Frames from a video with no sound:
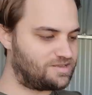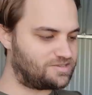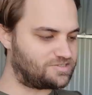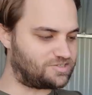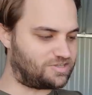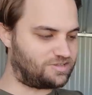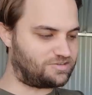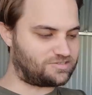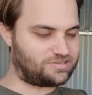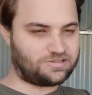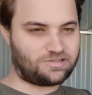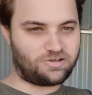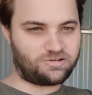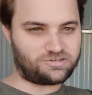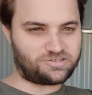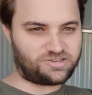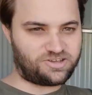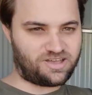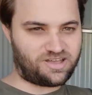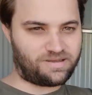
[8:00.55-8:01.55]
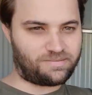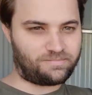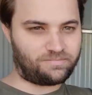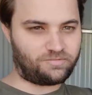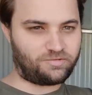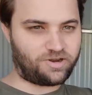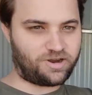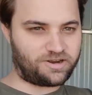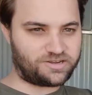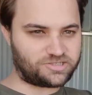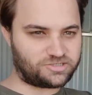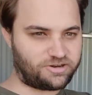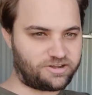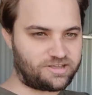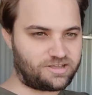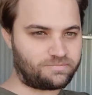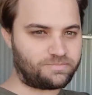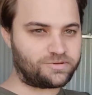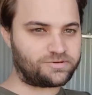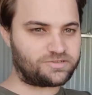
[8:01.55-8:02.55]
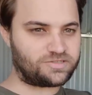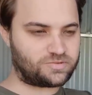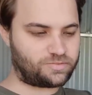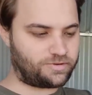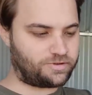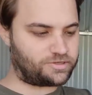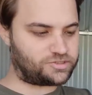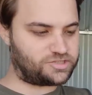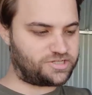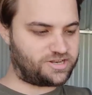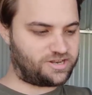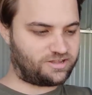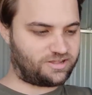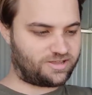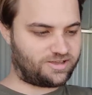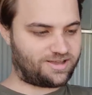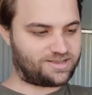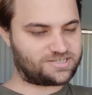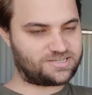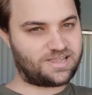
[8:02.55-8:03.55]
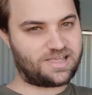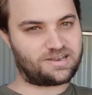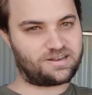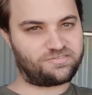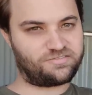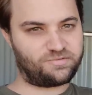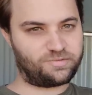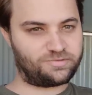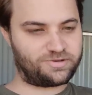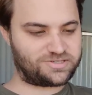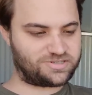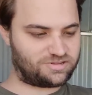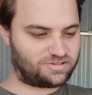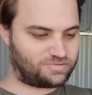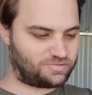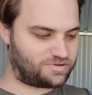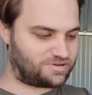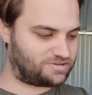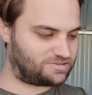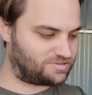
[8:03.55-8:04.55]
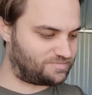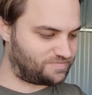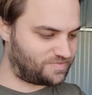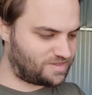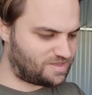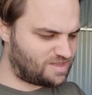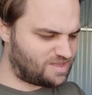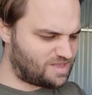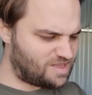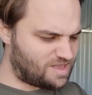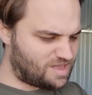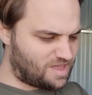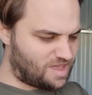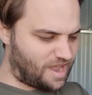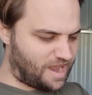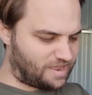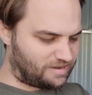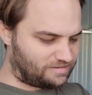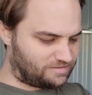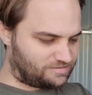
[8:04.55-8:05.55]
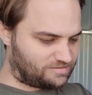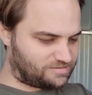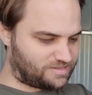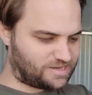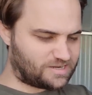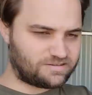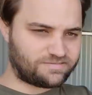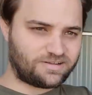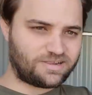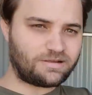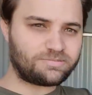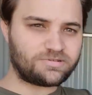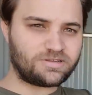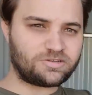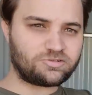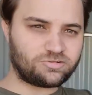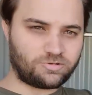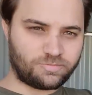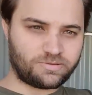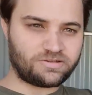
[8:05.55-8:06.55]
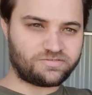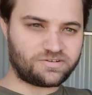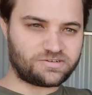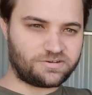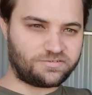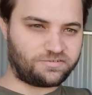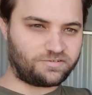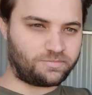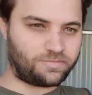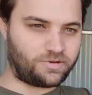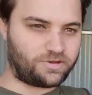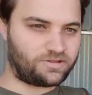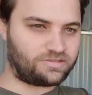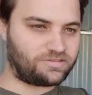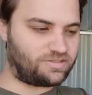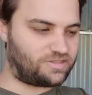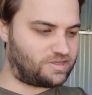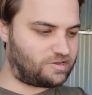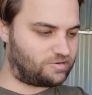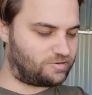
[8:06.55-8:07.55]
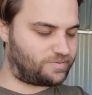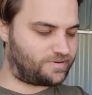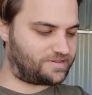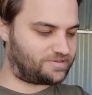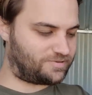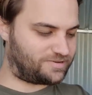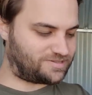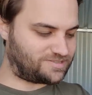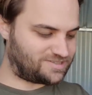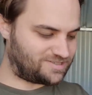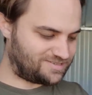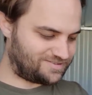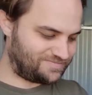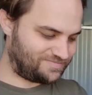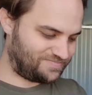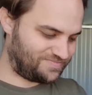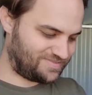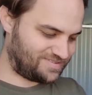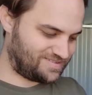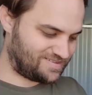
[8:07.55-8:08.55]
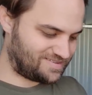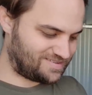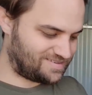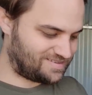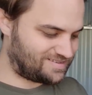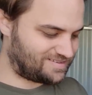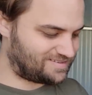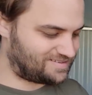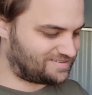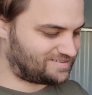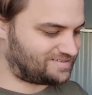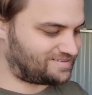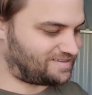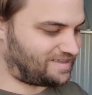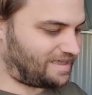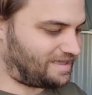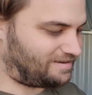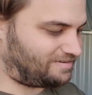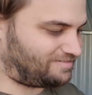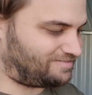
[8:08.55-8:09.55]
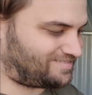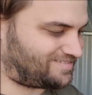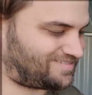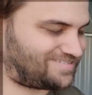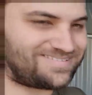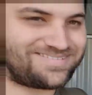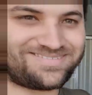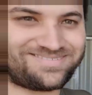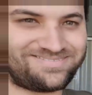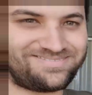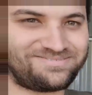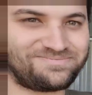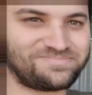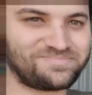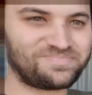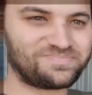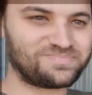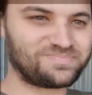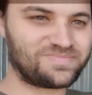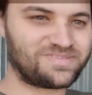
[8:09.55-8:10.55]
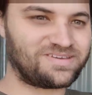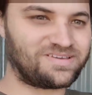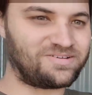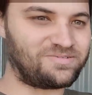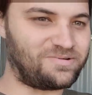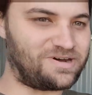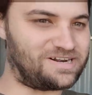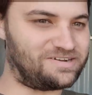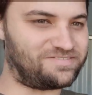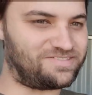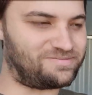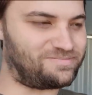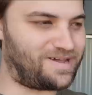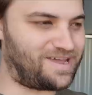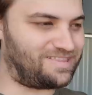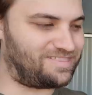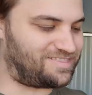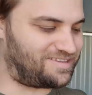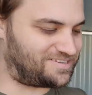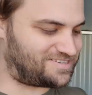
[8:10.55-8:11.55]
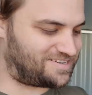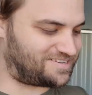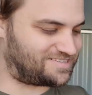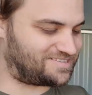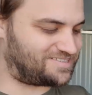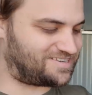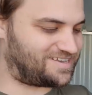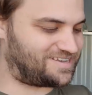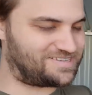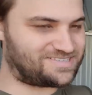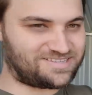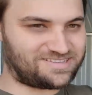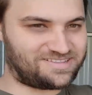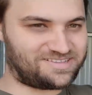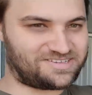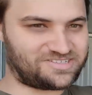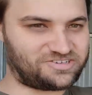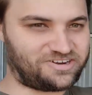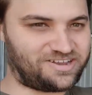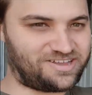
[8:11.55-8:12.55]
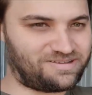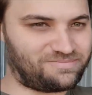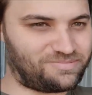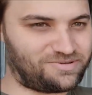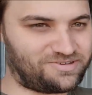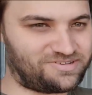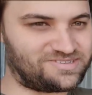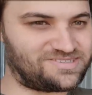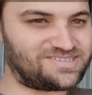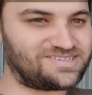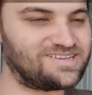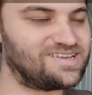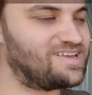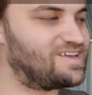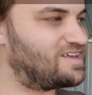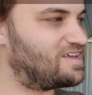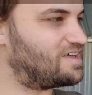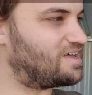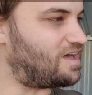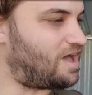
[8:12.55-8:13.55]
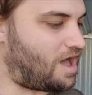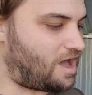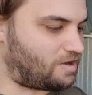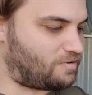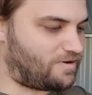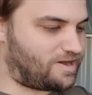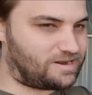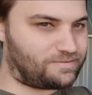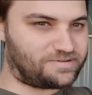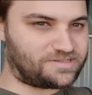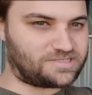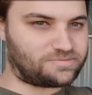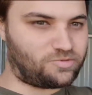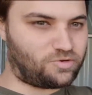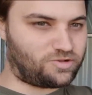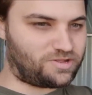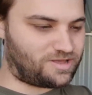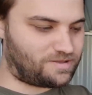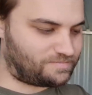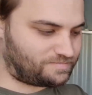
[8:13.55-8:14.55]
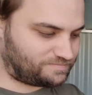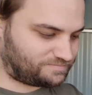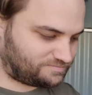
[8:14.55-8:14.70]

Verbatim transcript: So there was a long time where Australian pigeons were genetically isolated from the rest of the world. And they developed into a bit of a different bird than the European ones. And one of the main things you can see is that the Australian birds are quite a bit smaller.